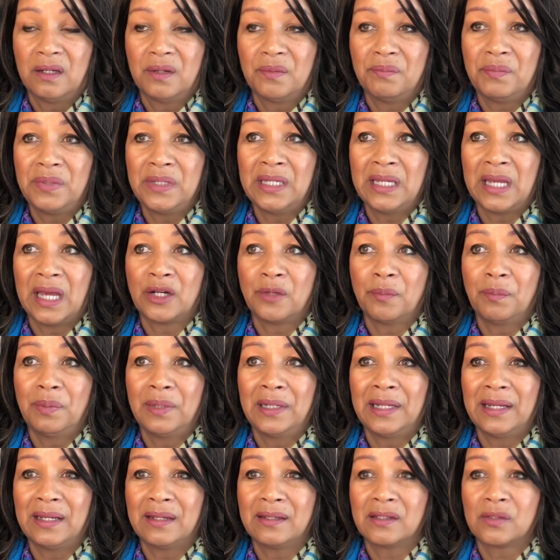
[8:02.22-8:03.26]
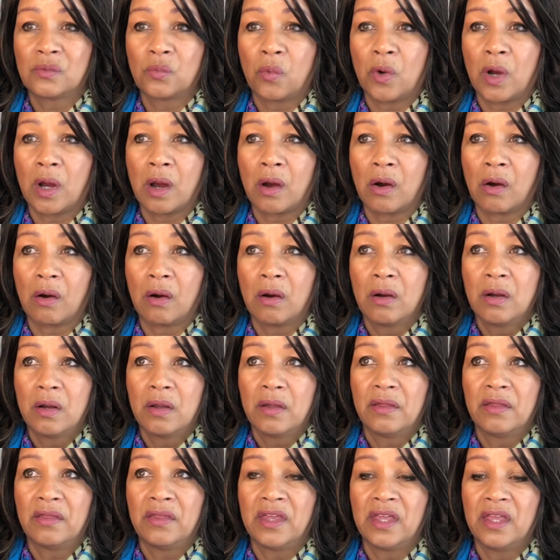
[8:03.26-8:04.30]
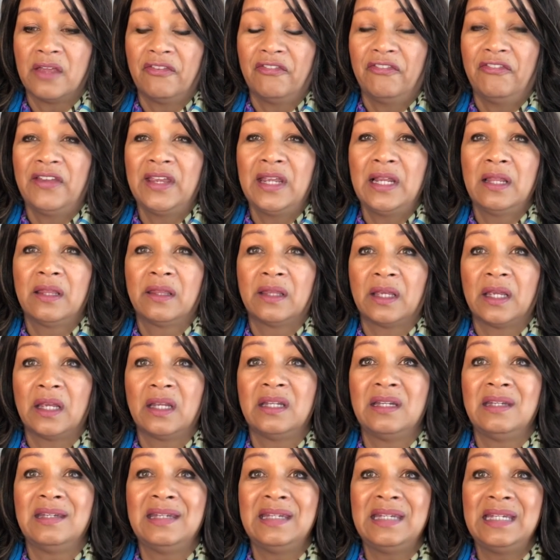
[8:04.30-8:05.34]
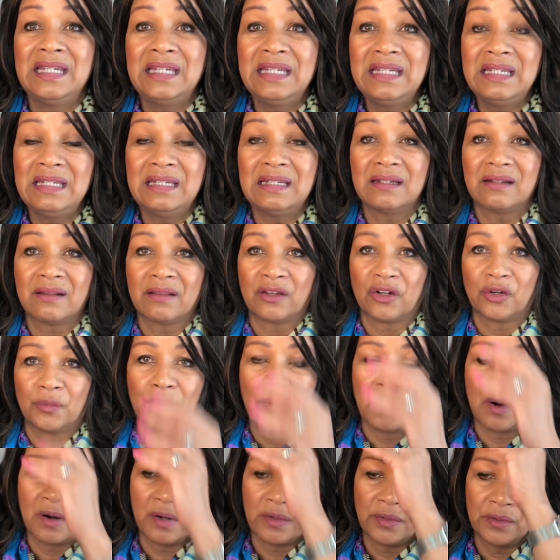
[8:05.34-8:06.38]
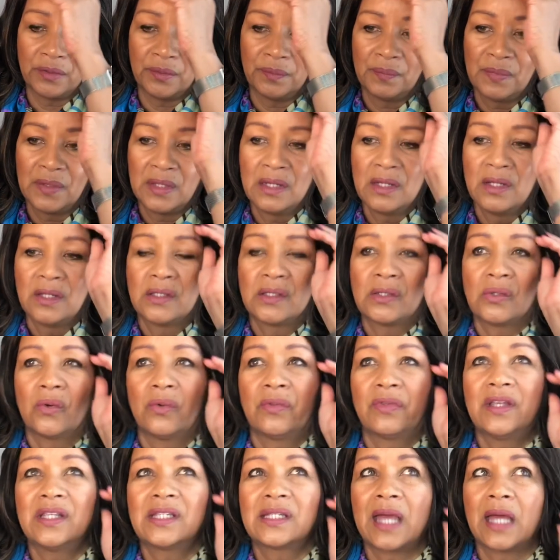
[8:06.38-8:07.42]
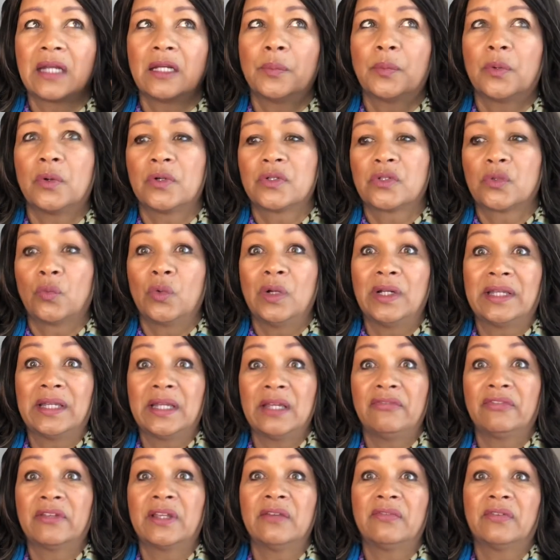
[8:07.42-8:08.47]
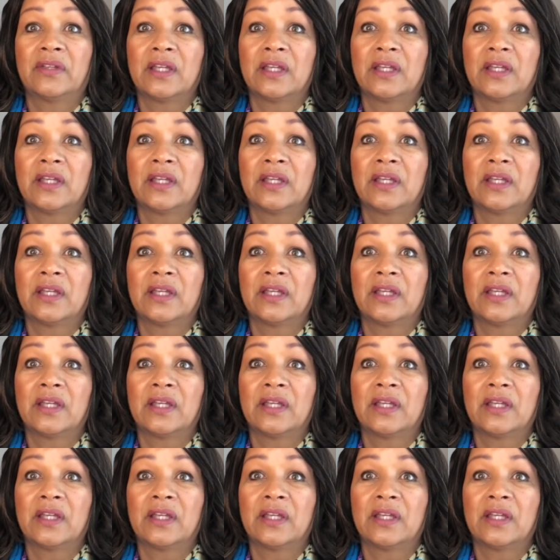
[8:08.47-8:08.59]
be at a place where they feel they need their partner. So this kind of person will give. They